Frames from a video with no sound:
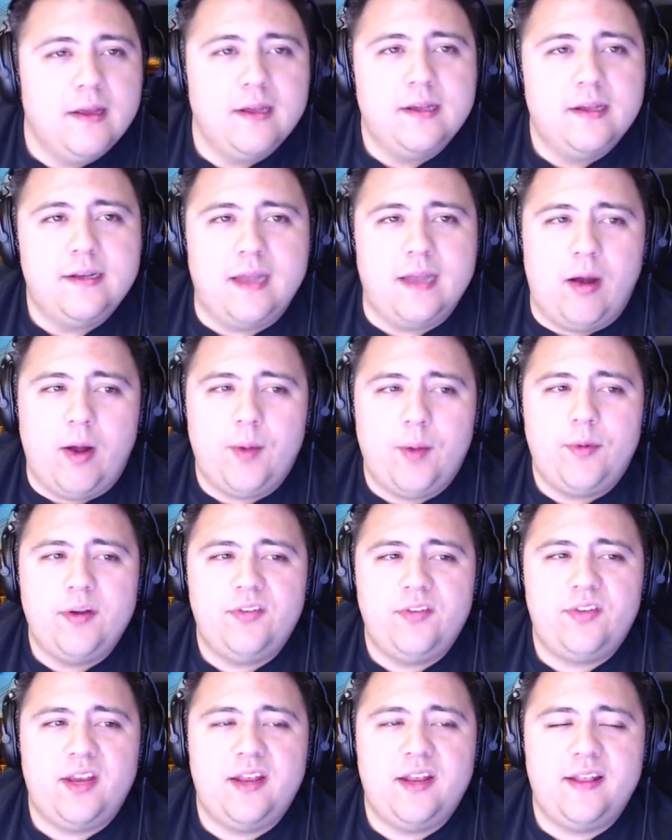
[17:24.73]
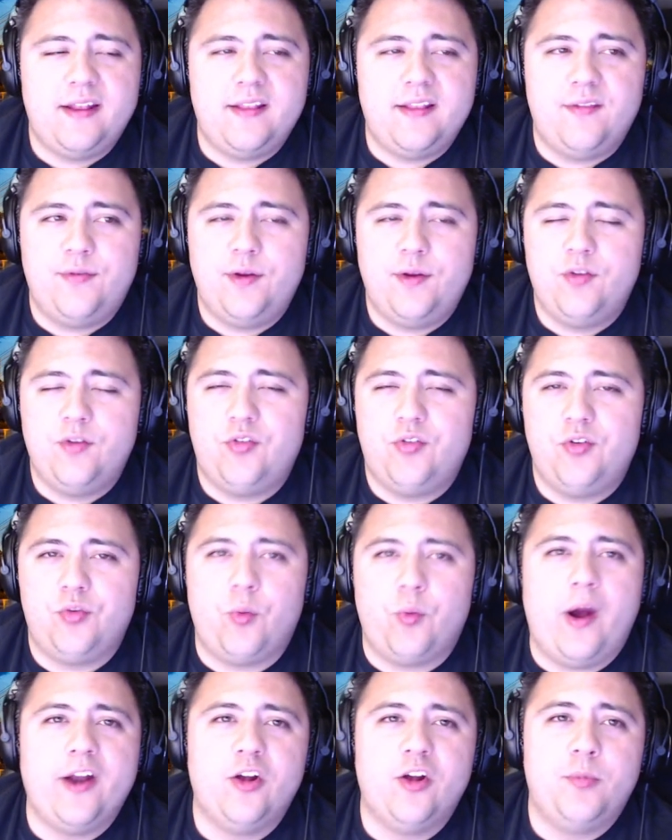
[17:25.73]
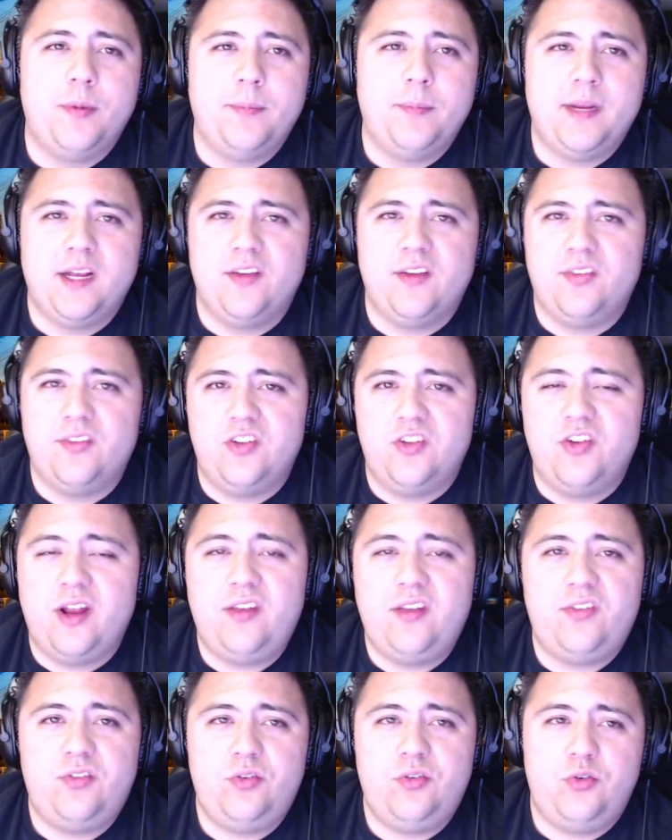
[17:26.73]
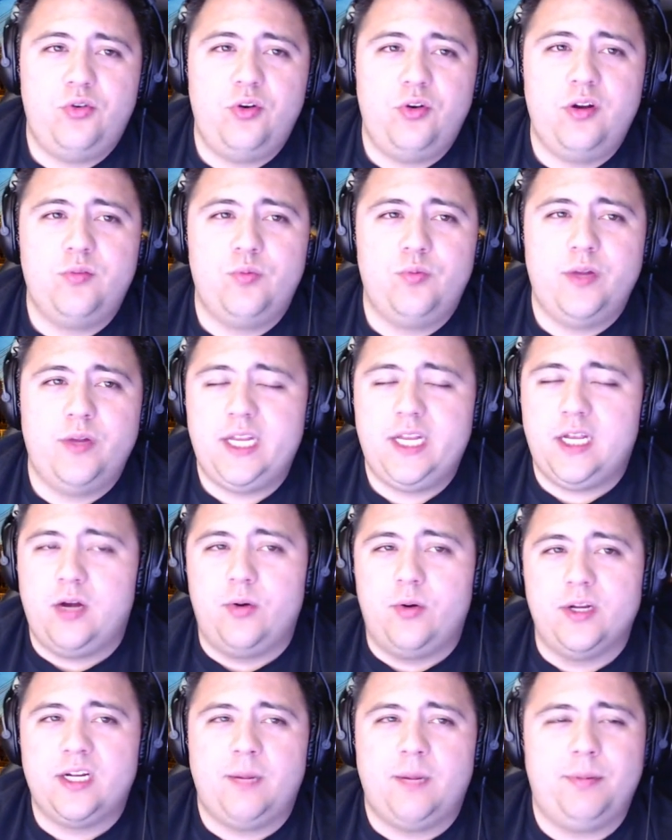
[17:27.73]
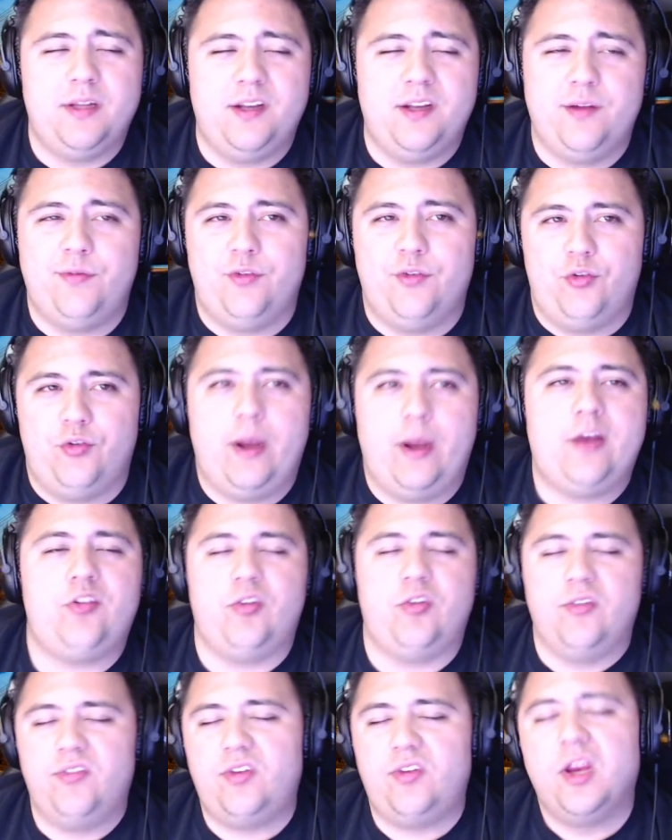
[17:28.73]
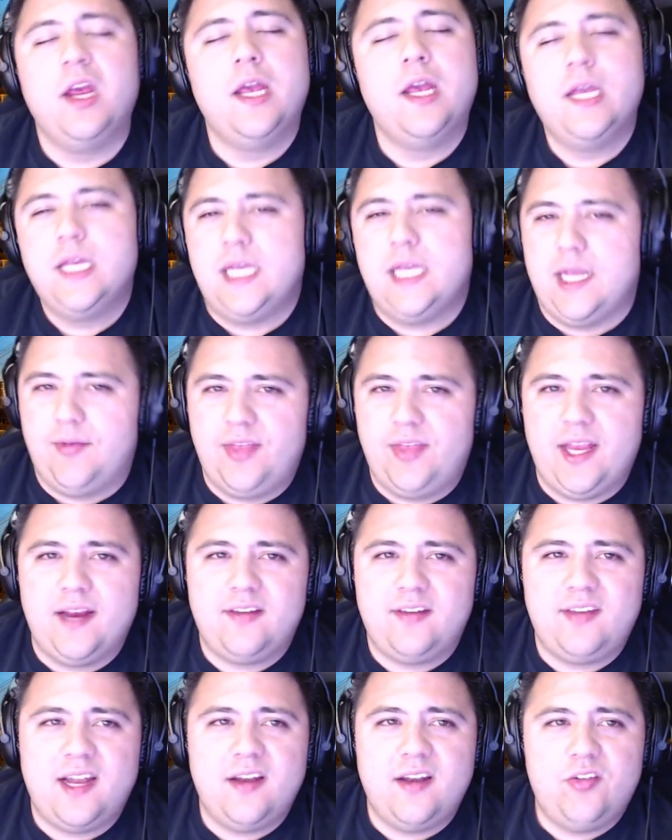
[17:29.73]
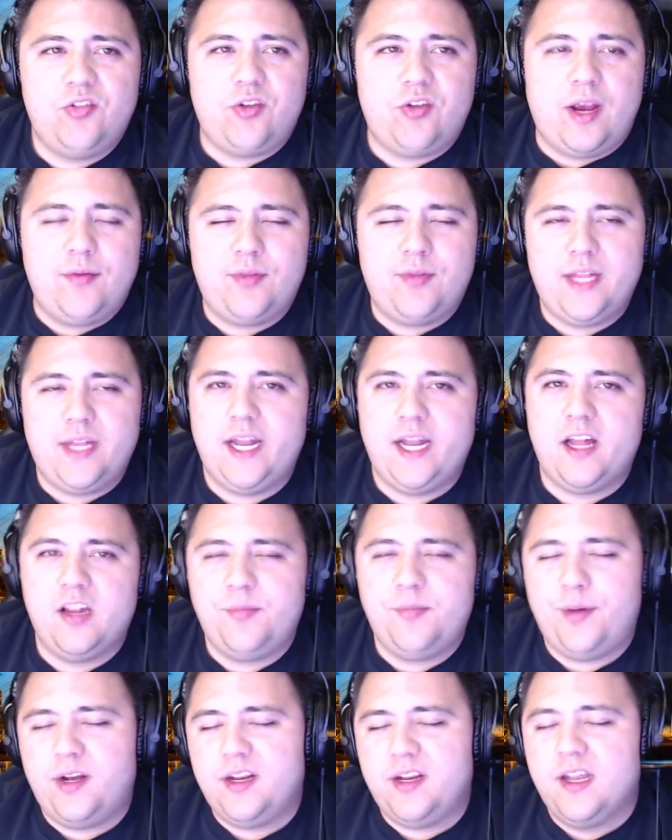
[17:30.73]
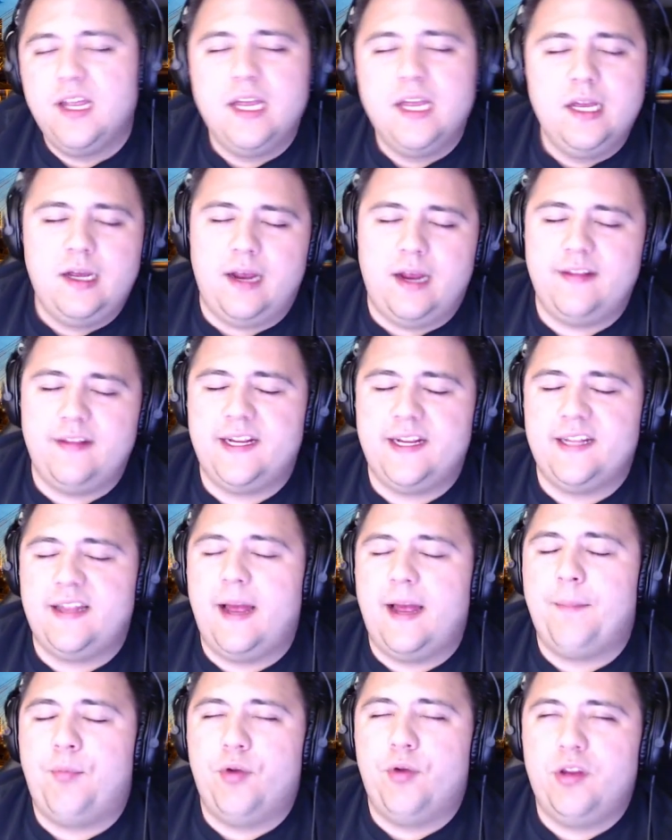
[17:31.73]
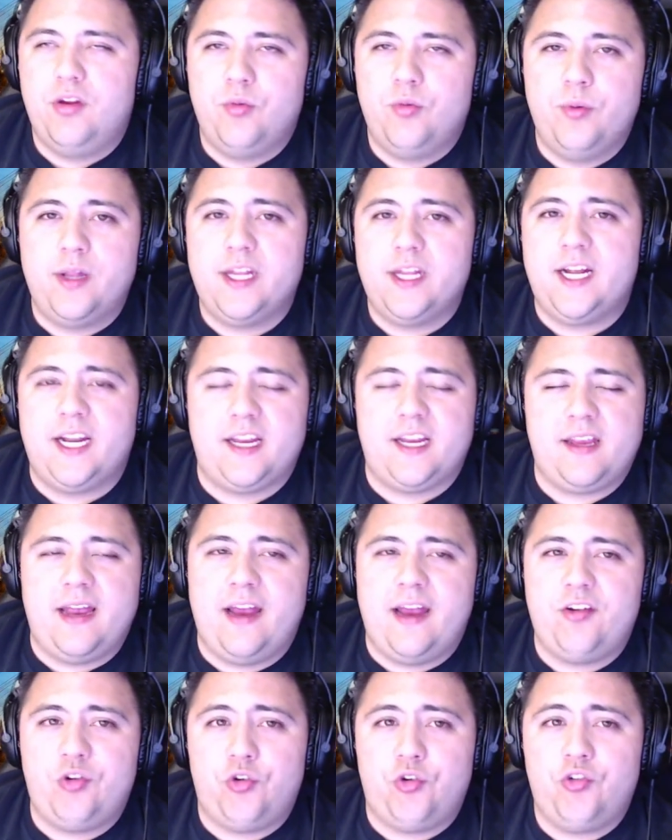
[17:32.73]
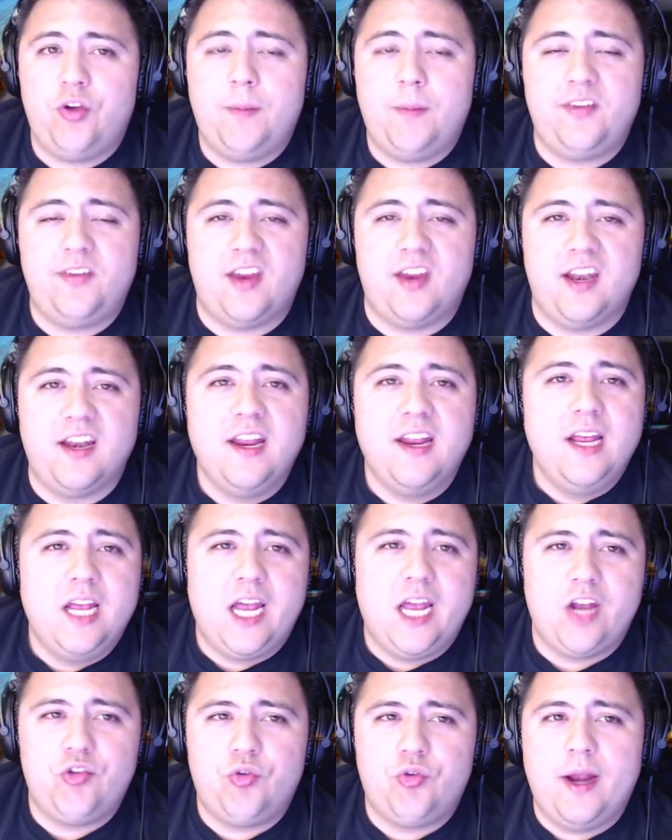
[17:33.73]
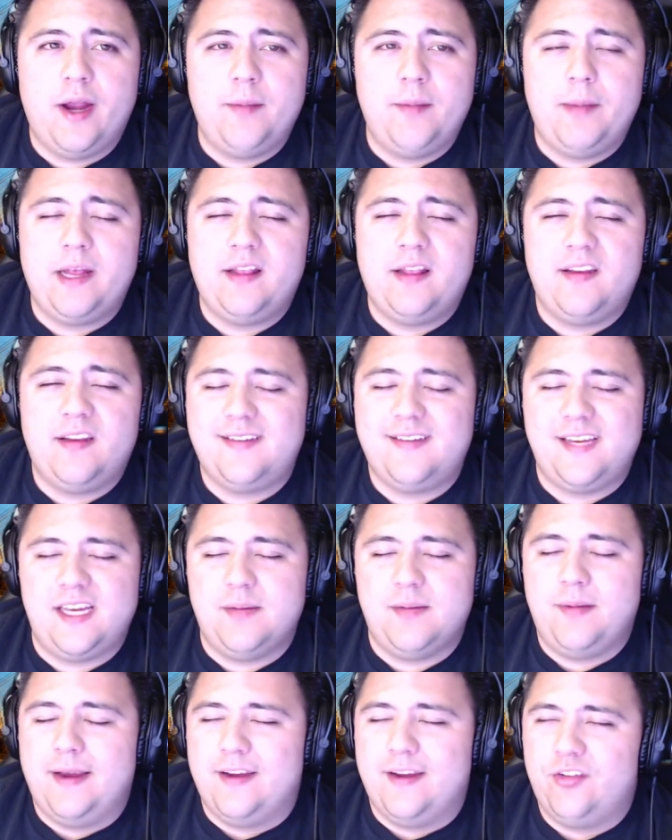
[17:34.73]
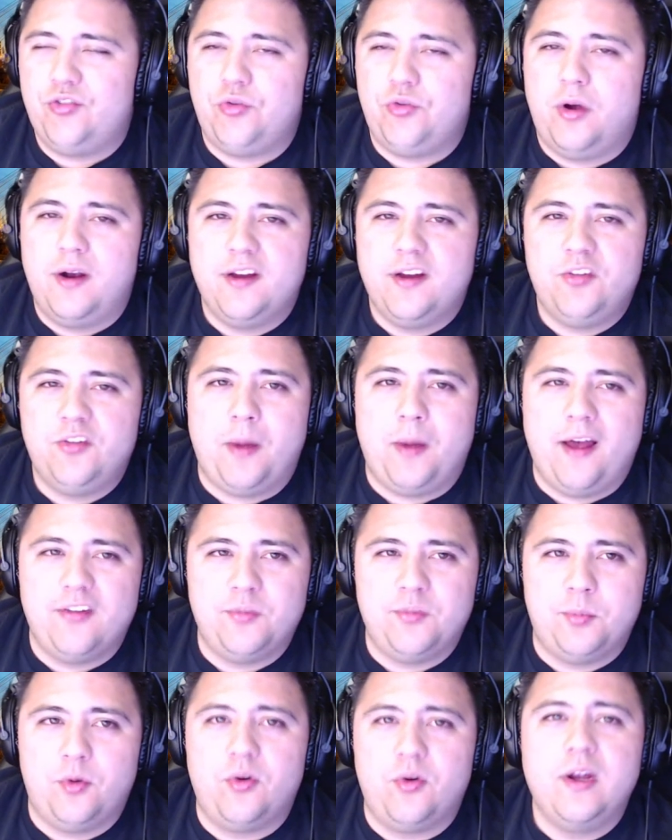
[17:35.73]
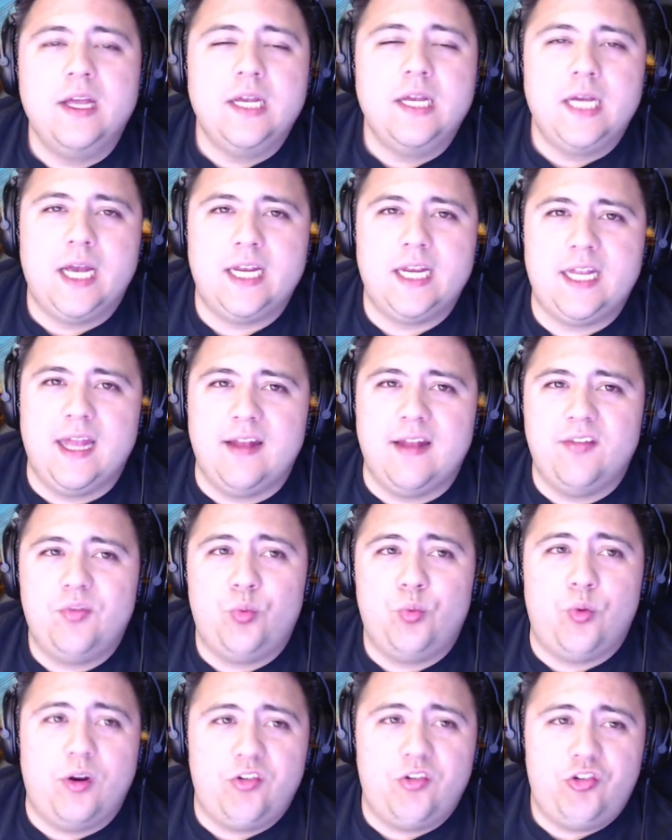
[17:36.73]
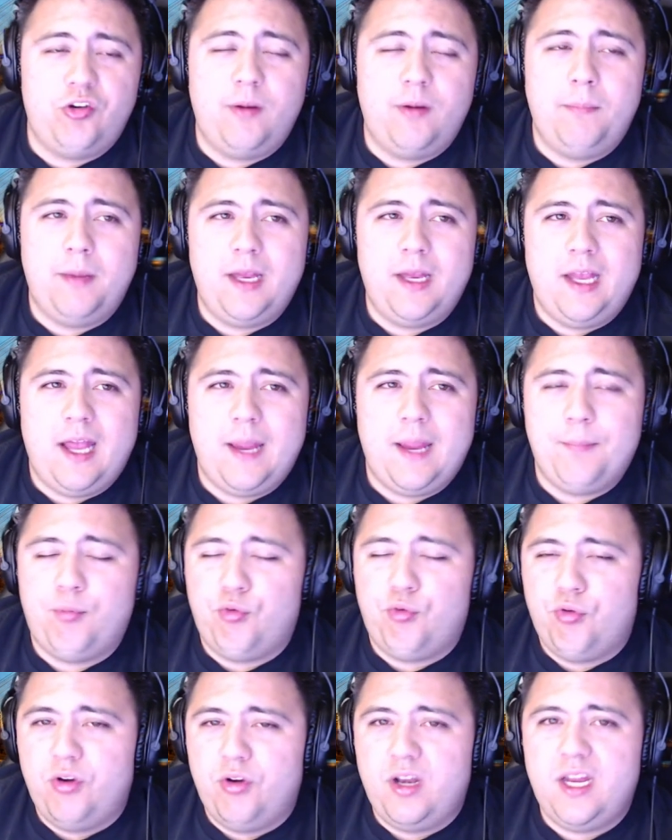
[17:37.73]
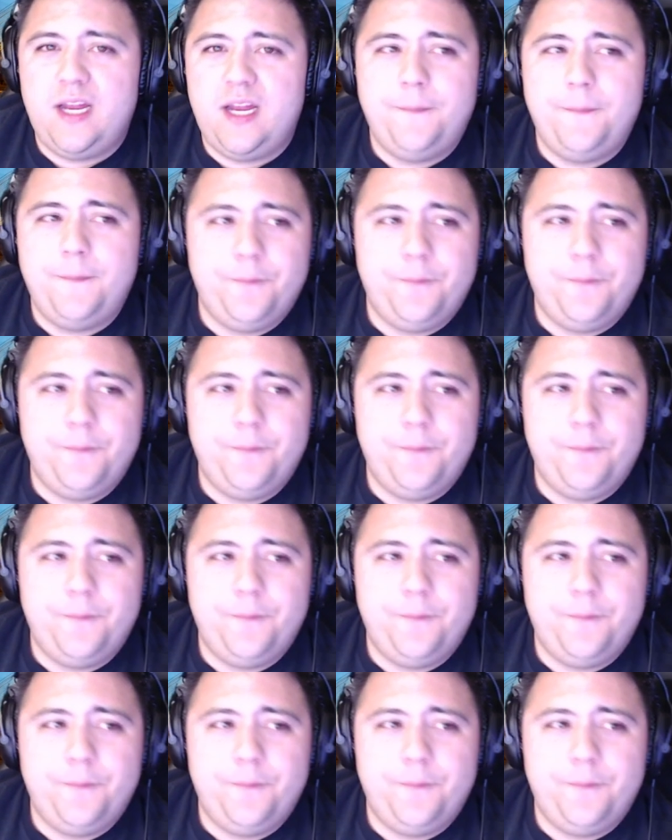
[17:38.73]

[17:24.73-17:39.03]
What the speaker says: Now, I want to say that the future is wide open because the Jets could really go in a couple of different directions. If they extend Scheifele and Hellebuyck, I think at that point you really got to cash your chips in and try and make this team as strong as possible against what should be a pretty